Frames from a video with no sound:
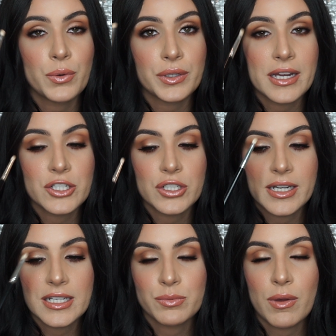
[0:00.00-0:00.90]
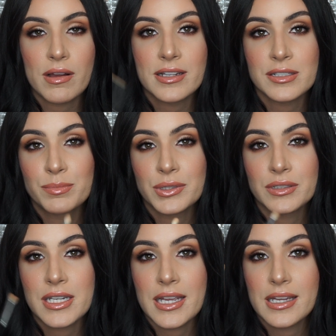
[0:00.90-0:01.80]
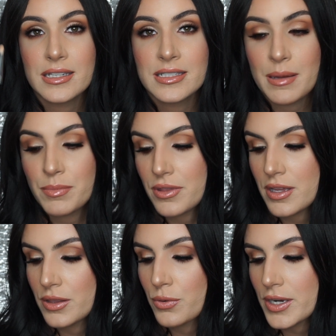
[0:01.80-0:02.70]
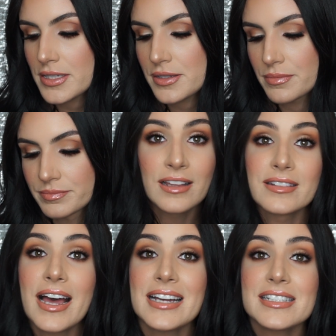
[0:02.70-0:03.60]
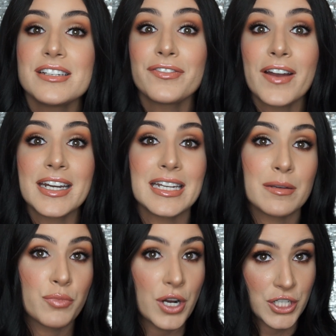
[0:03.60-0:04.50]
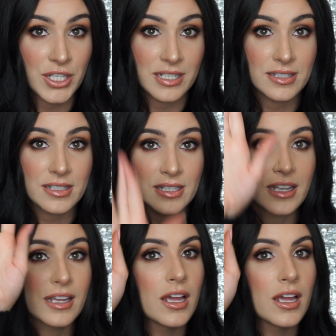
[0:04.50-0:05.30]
lower lash line as well as building depth and crease. Last defining brushes.